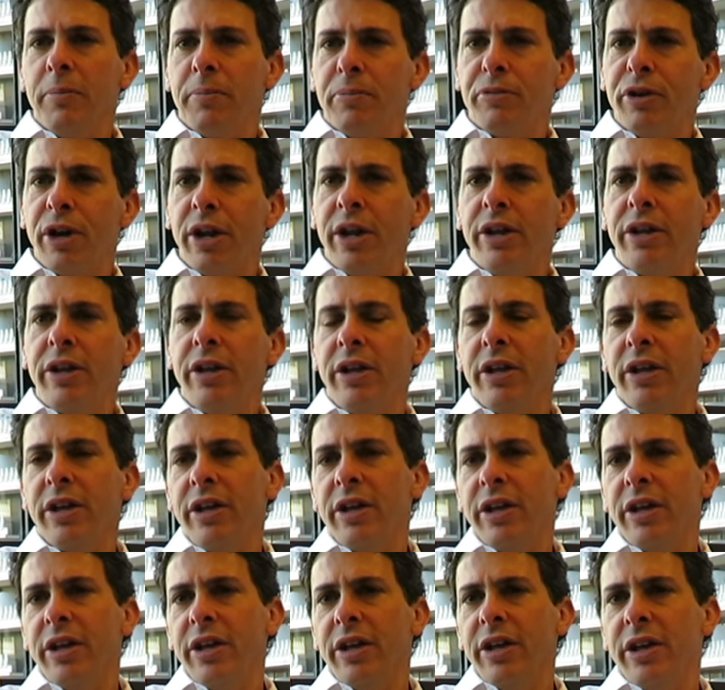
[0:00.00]

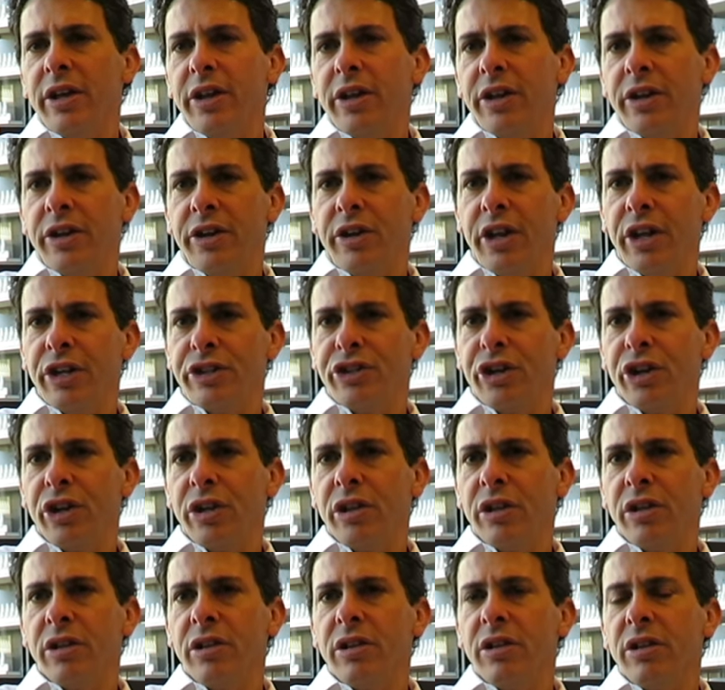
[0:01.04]
print,
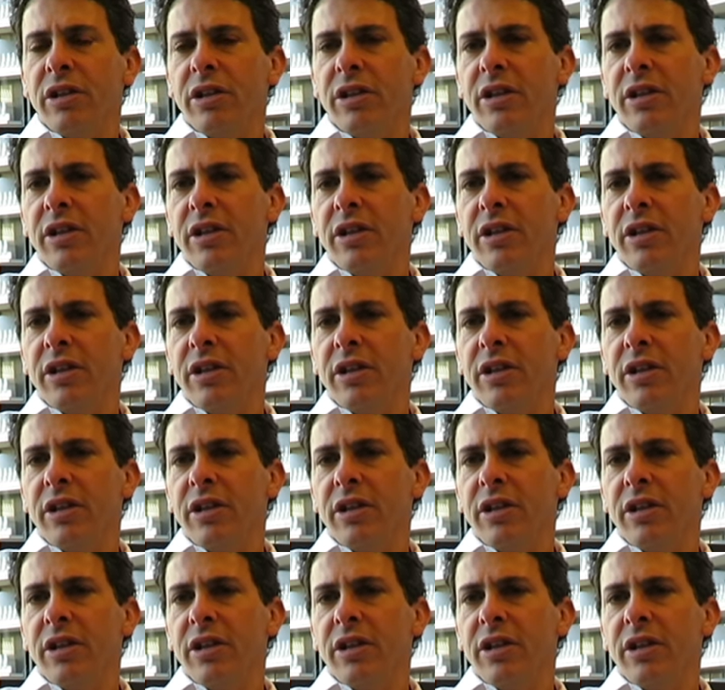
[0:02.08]
digital,